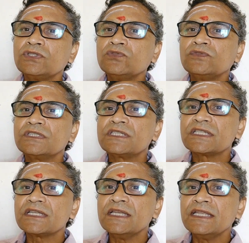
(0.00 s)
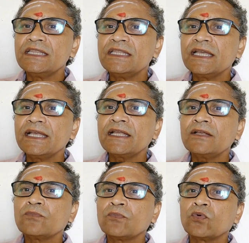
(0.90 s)
two words,
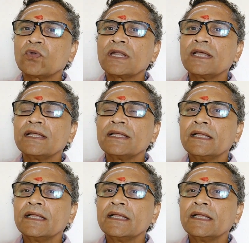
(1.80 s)
Nitya Purna.